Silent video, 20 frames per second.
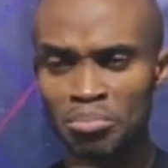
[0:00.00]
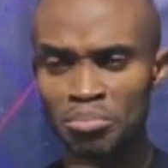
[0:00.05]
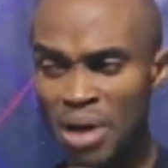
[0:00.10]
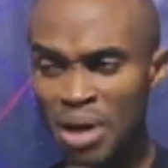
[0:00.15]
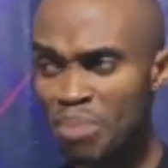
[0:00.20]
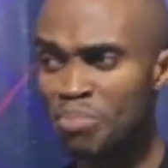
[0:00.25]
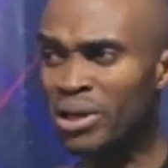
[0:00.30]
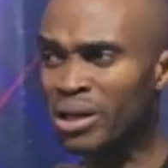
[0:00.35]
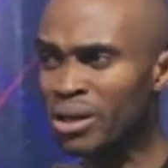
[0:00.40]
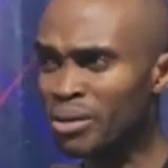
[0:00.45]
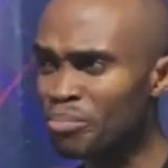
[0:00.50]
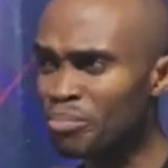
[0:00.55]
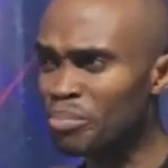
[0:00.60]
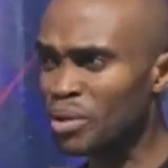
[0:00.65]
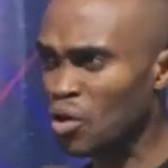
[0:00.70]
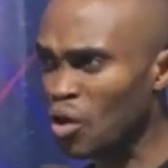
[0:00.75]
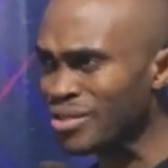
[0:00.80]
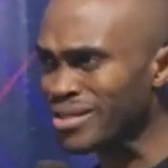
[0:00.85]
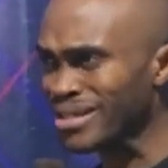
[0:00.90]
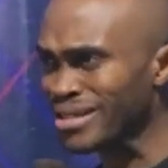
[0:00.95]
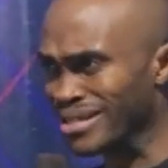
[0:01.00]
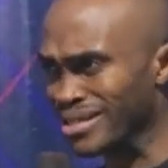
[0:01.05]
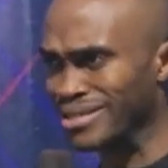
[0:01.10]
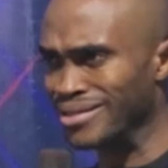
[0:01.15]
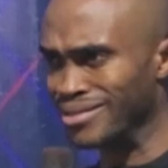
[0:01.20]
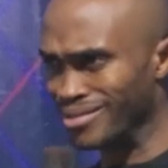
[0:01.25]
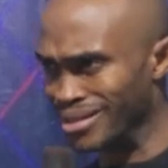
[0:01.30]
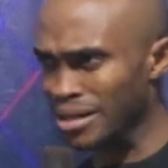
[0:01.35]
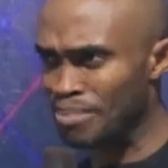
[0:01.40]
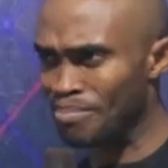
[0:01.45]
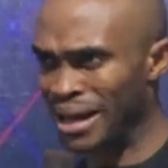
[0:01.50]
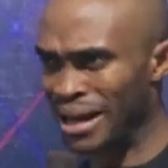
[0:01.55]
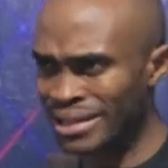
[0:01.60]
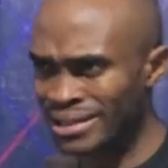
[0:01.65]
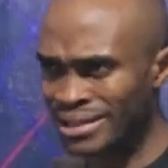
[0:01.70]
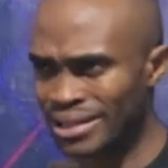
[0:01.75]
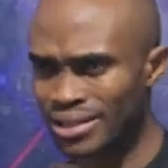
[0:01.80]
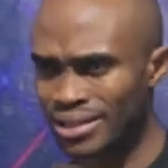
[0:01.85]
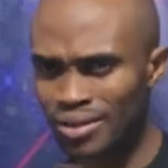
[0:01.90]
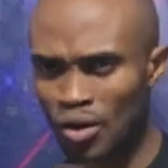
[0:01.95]
Maybe because it's
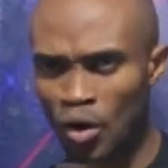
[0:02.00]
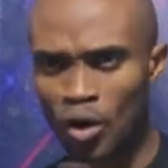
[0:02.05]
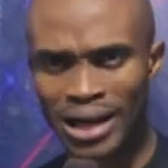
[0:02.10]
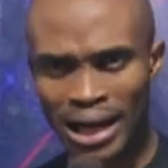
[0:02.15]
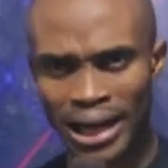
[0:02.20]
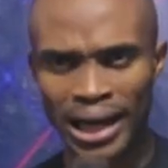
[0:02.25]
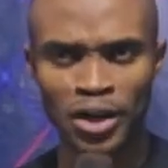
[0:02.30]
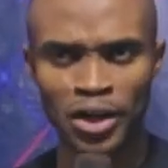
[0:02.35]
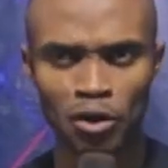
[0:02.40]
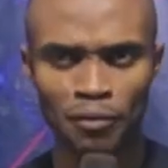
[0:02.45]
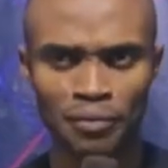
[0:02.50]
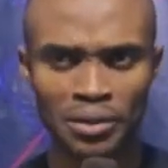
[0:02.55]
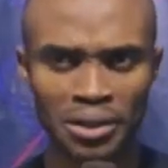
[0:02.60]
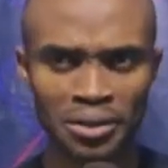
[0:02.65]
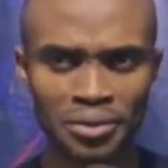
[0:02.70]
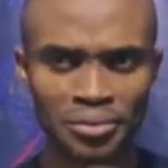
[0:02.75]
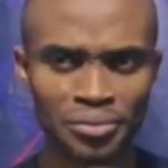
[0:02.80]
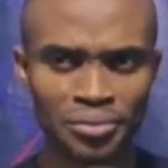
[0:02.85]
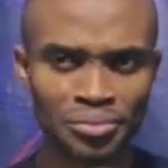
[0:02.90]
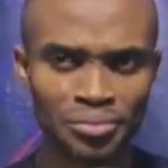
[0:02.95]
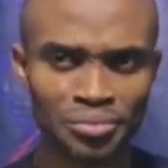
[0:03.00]
demanding or that kind of thing.